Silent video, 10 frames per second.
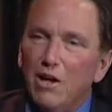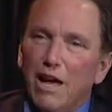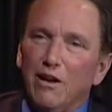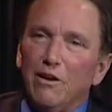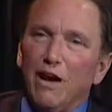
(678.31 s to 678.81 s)

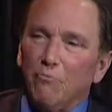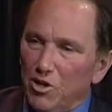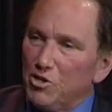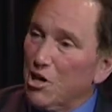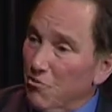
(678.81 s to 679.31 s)
and I,
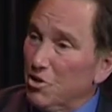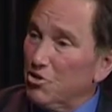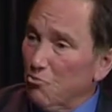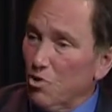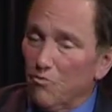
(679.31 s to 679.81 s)
we covered
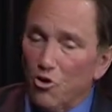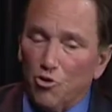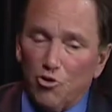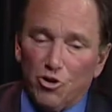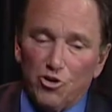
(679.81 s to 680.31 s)
this in one of our
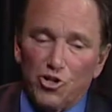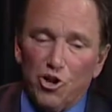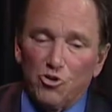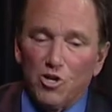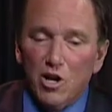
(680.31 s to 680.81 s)
right, earlier right.
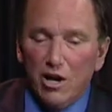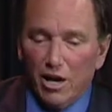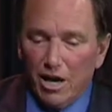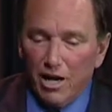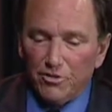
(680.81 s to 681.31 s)
shows.
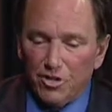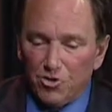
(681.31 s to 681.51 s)
Uh, the